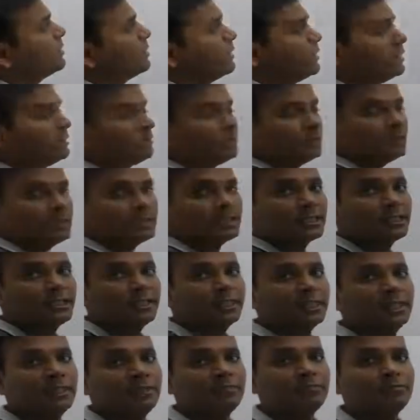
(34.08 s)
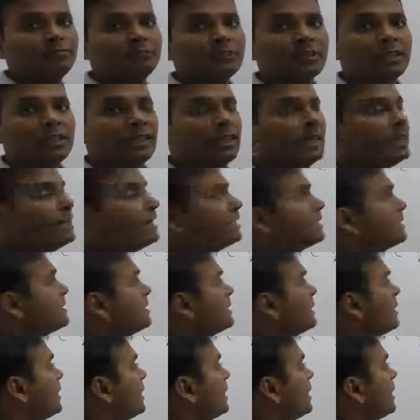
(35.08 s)
A, B, C, next
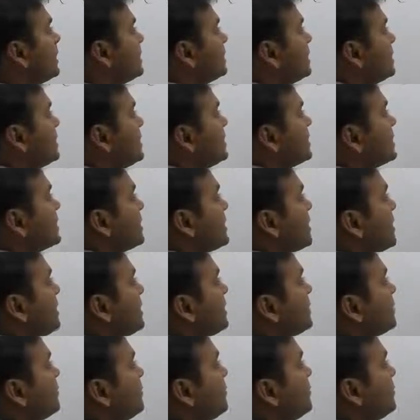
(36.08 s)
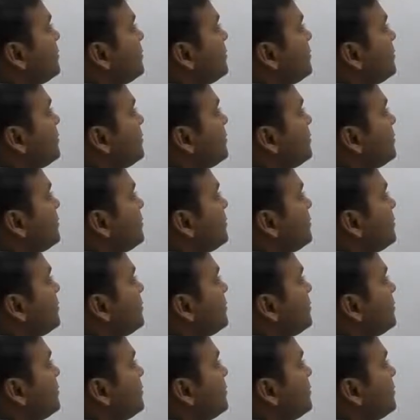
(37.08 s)
character is /B,